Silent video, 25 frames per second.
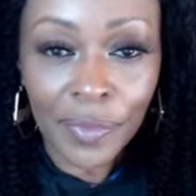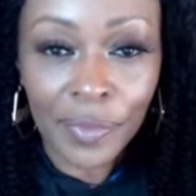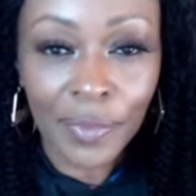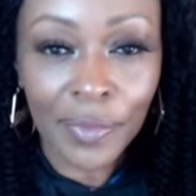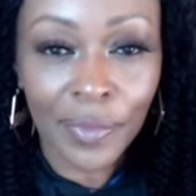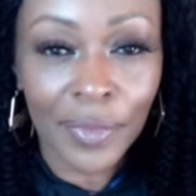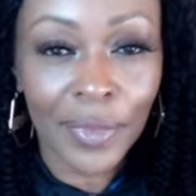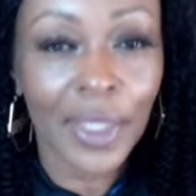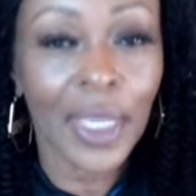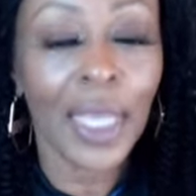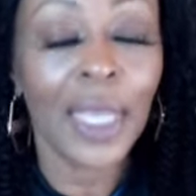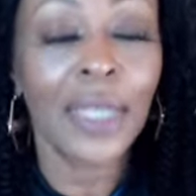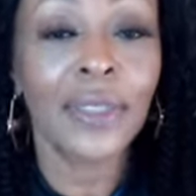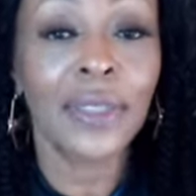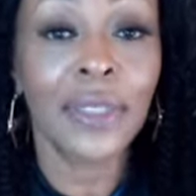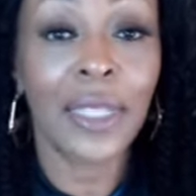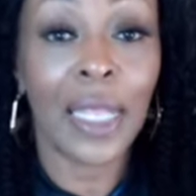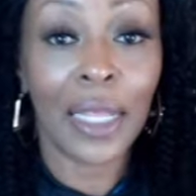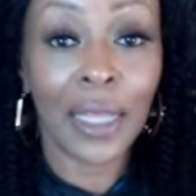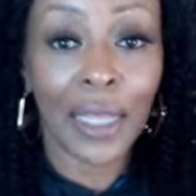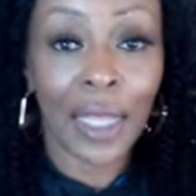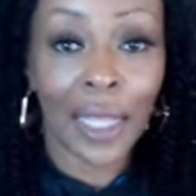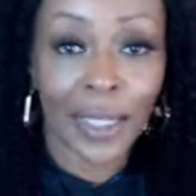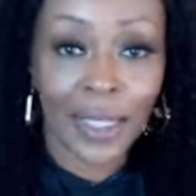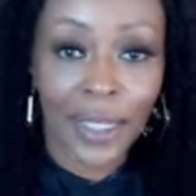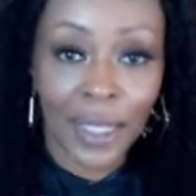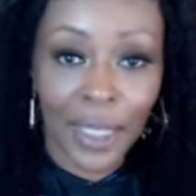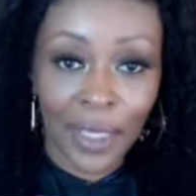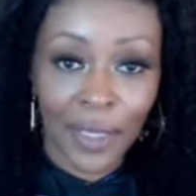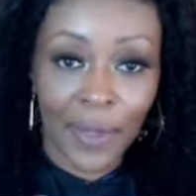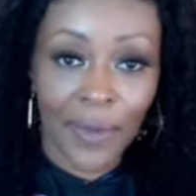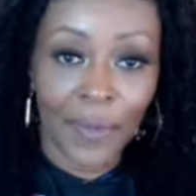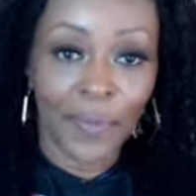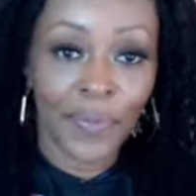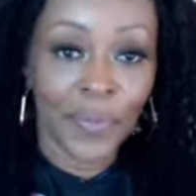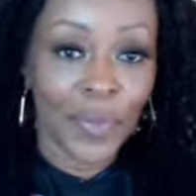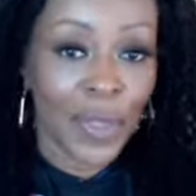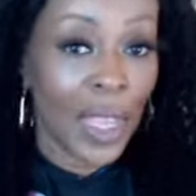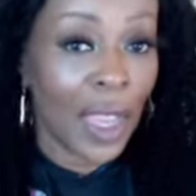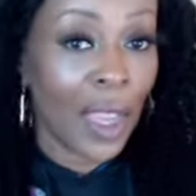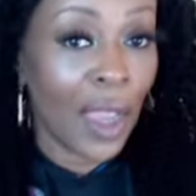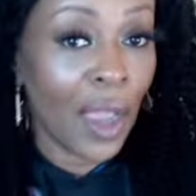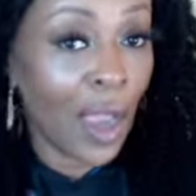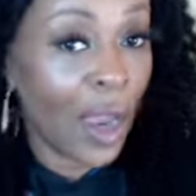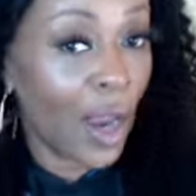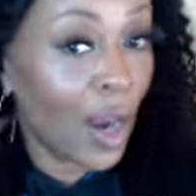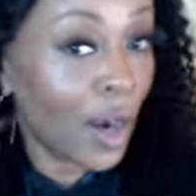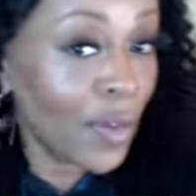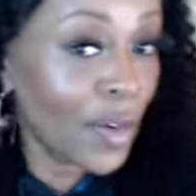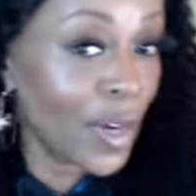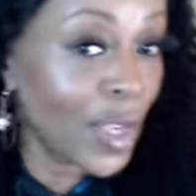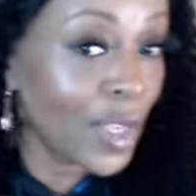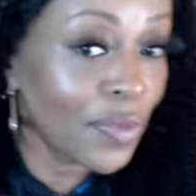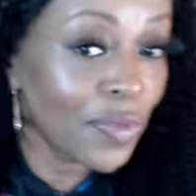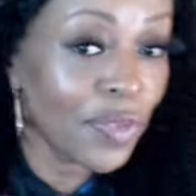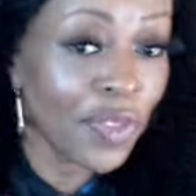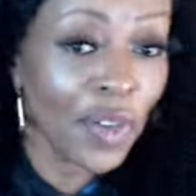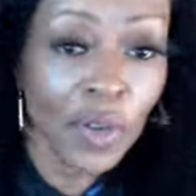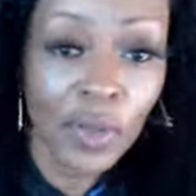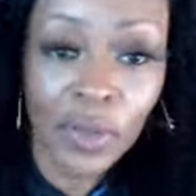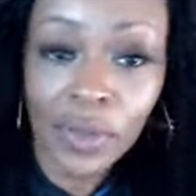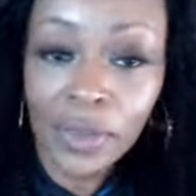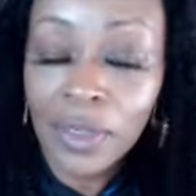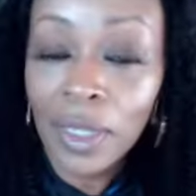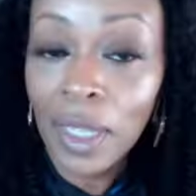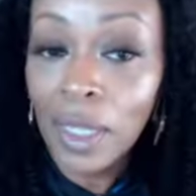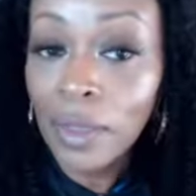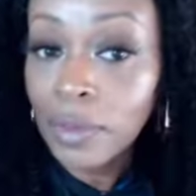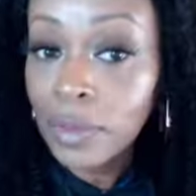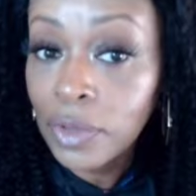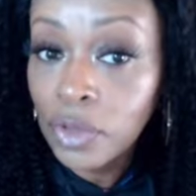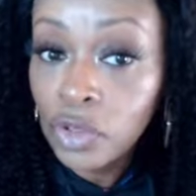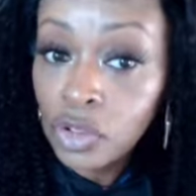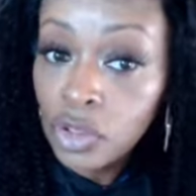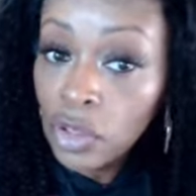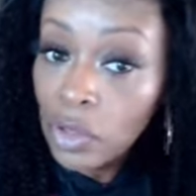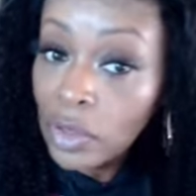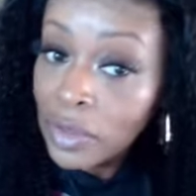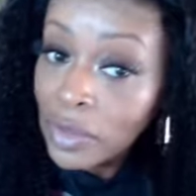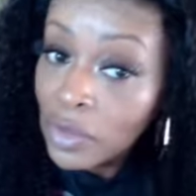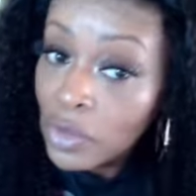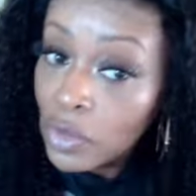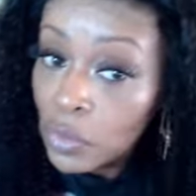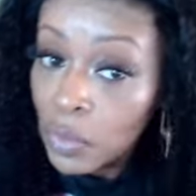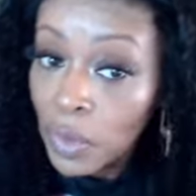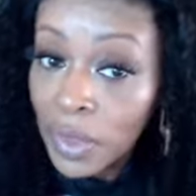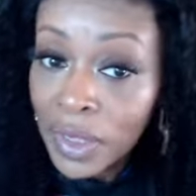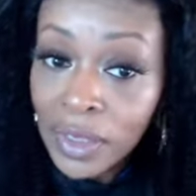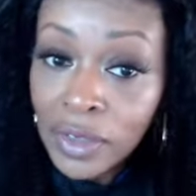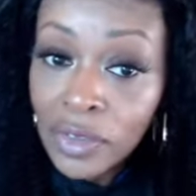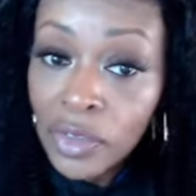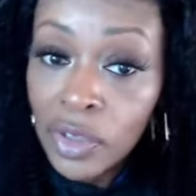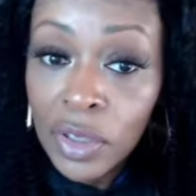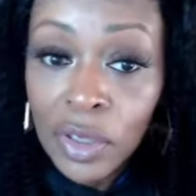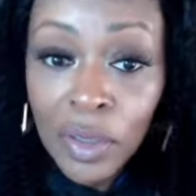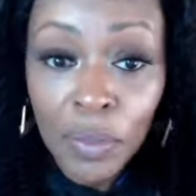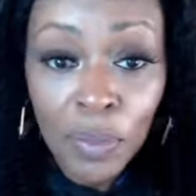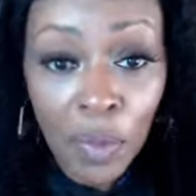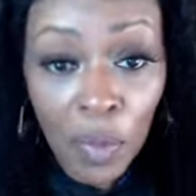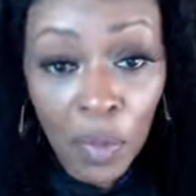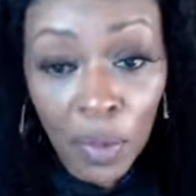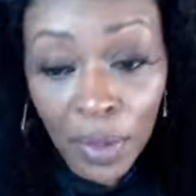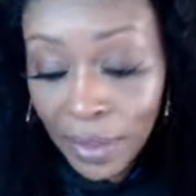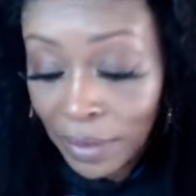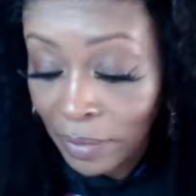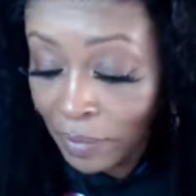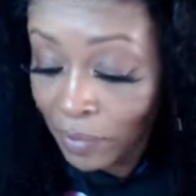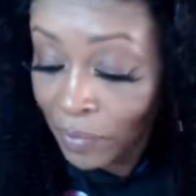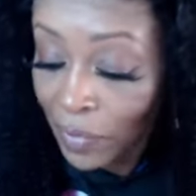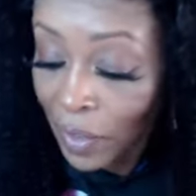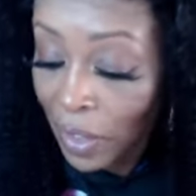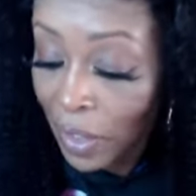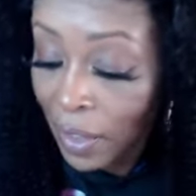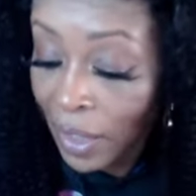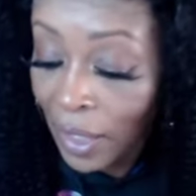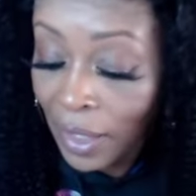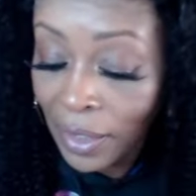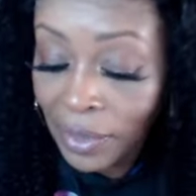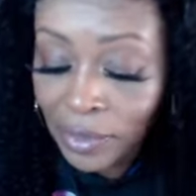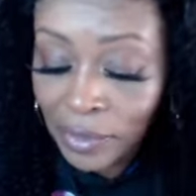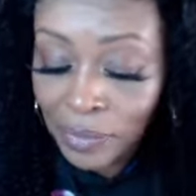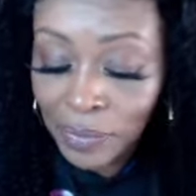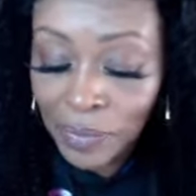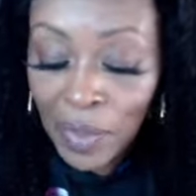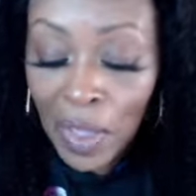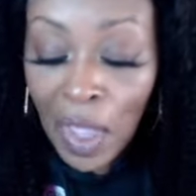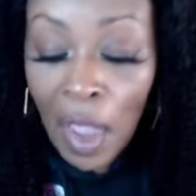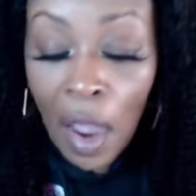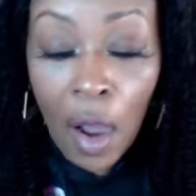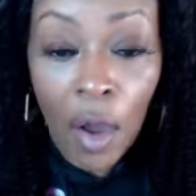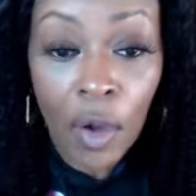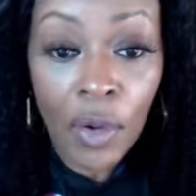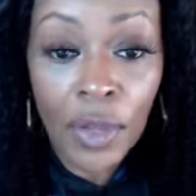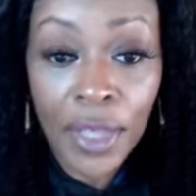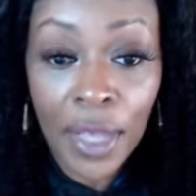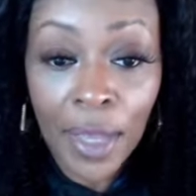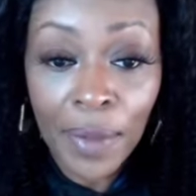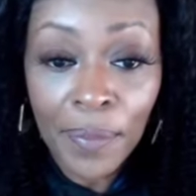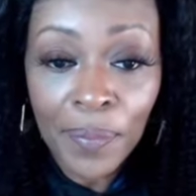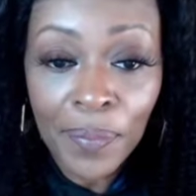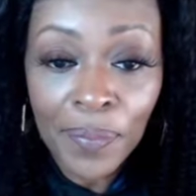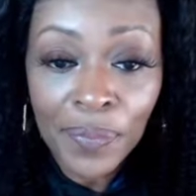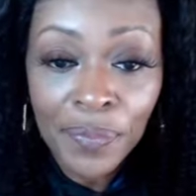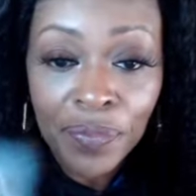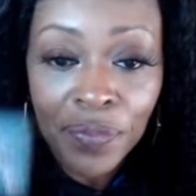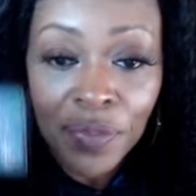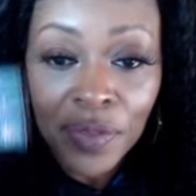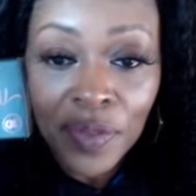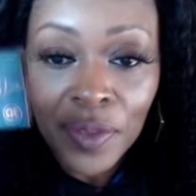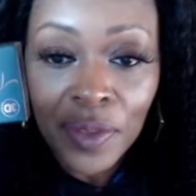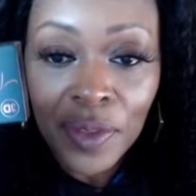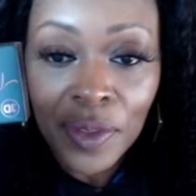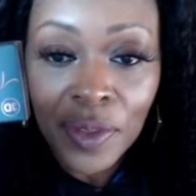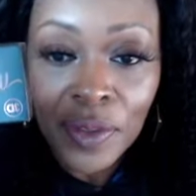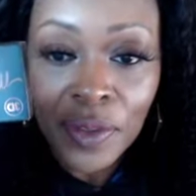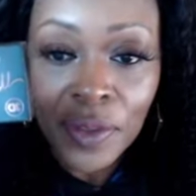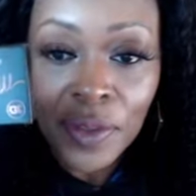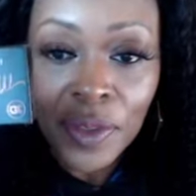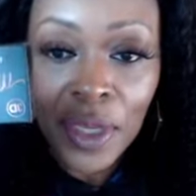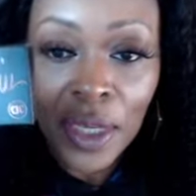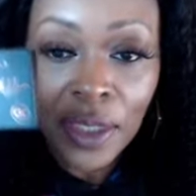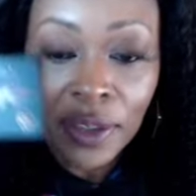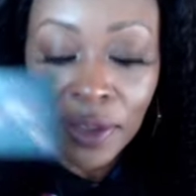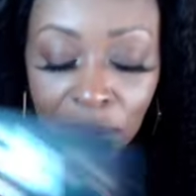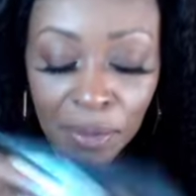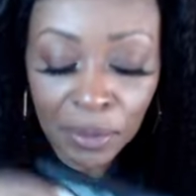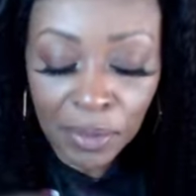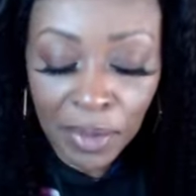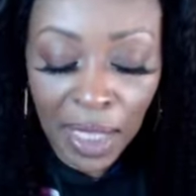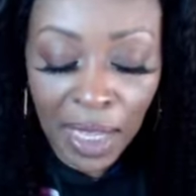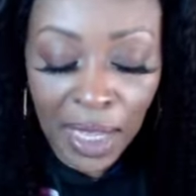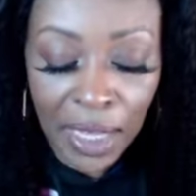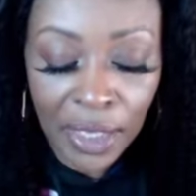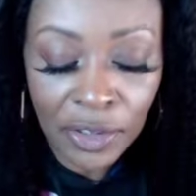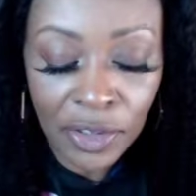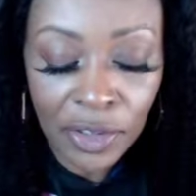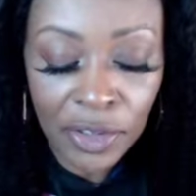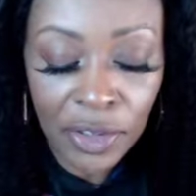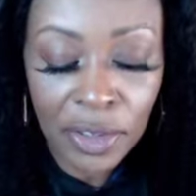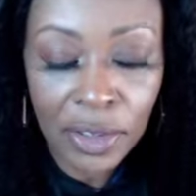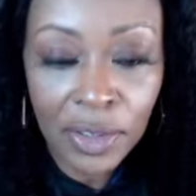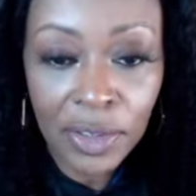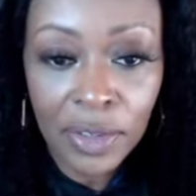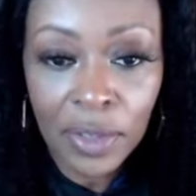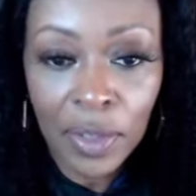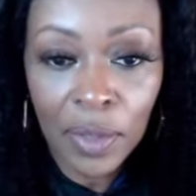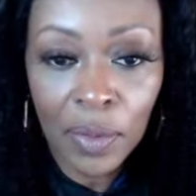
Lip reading: Yes, I like it. Alright, folks, that was short and sweet and to the point. Alright. Oh yeah. Got some lashes.